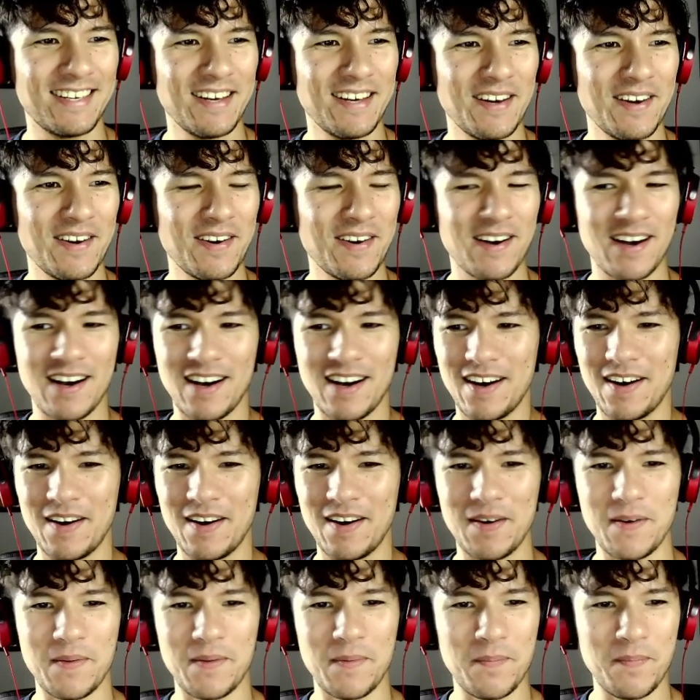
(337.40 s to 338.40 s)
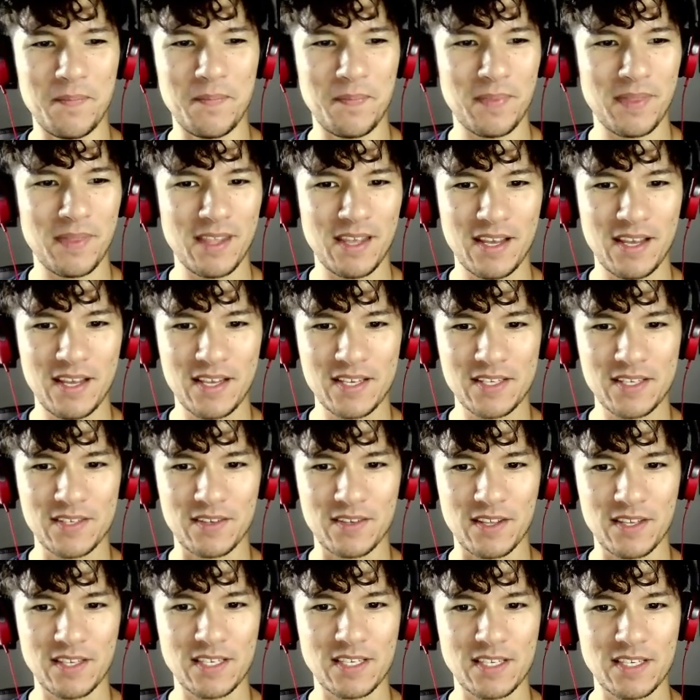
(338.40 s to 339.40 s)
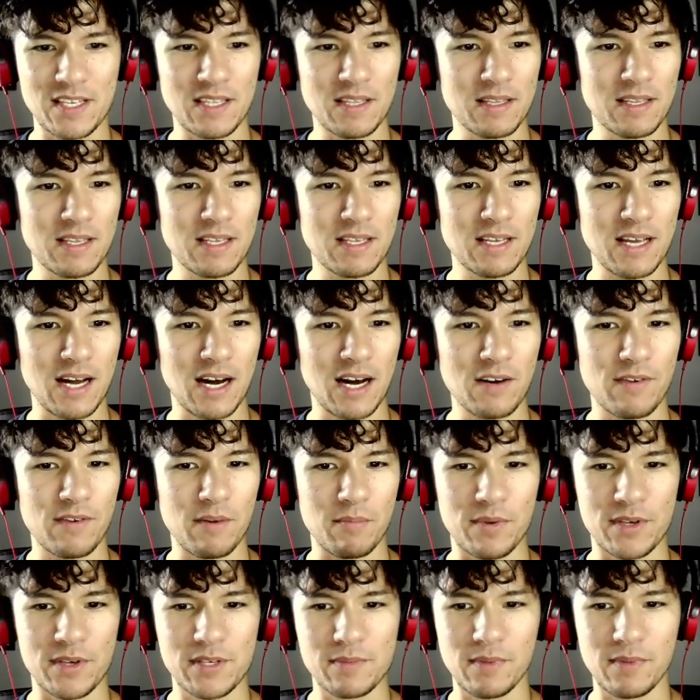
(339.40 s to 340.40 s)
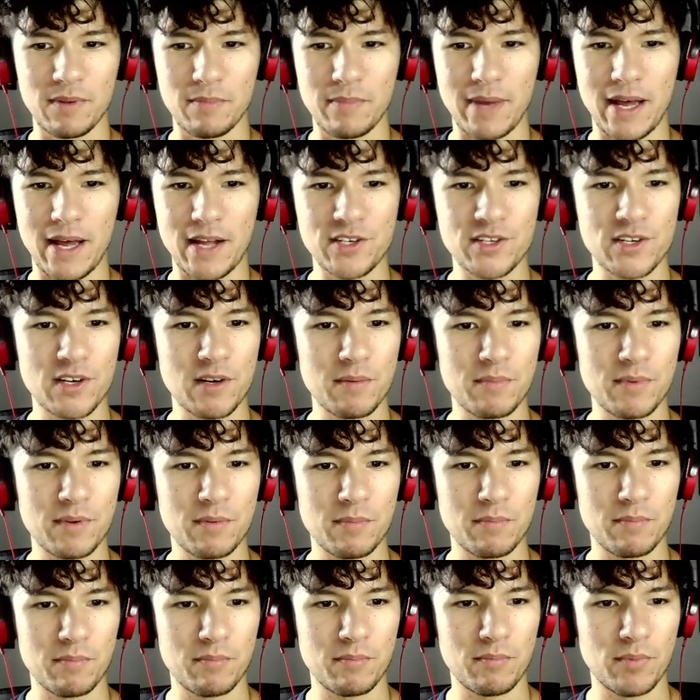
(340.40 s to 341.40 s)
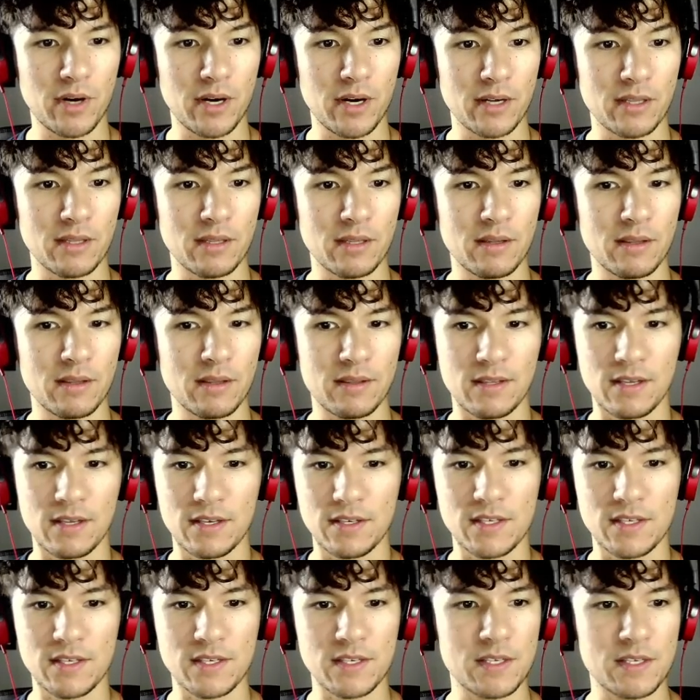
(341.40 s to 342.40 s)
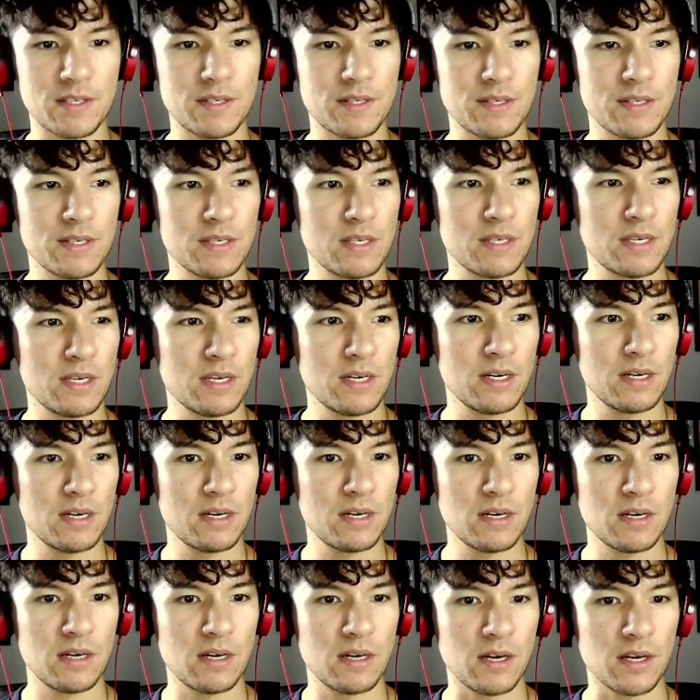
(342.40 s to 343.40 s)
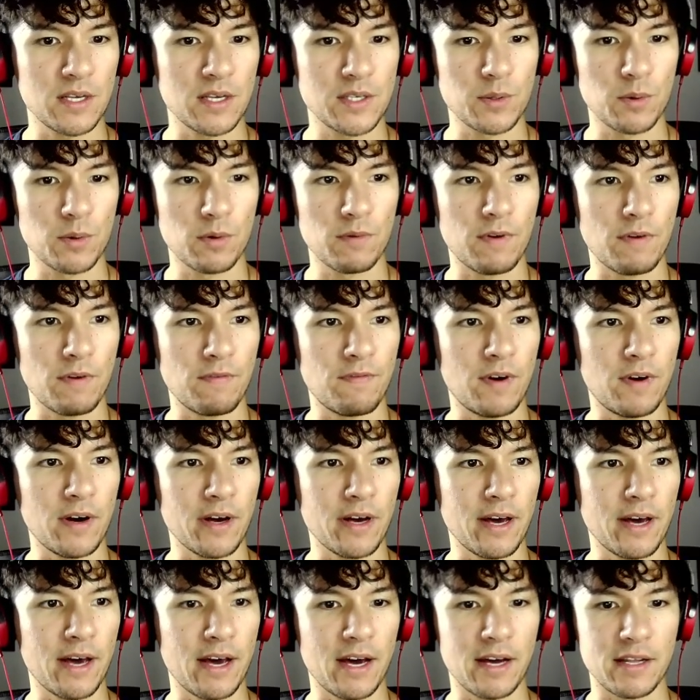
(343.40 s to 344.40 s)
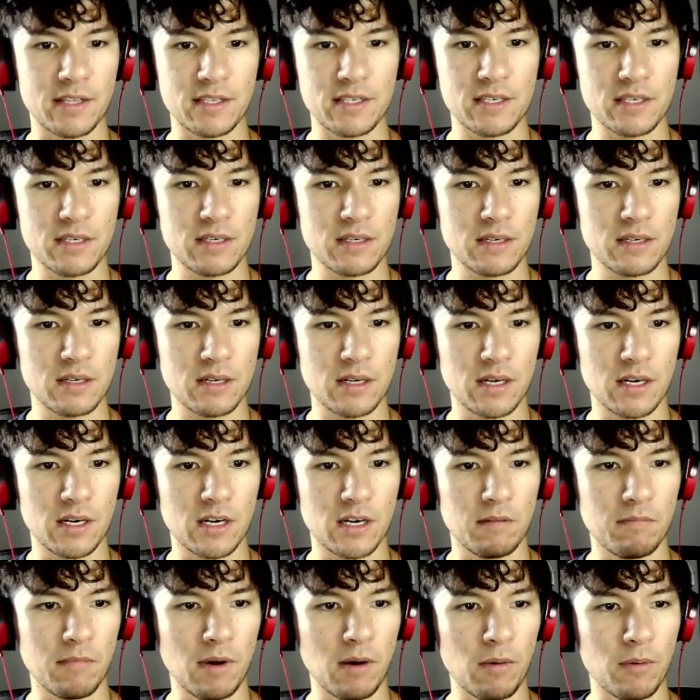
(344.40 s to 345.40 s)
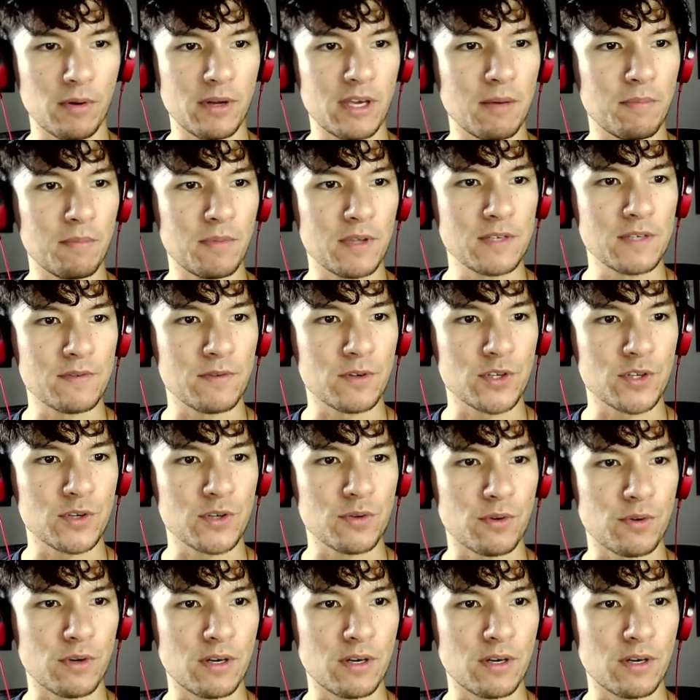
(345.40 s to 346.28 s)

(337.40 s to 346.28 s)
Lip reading: So this is a kind of abysmal matchup, but this is a sort of a fire hand. I will keep this for sure.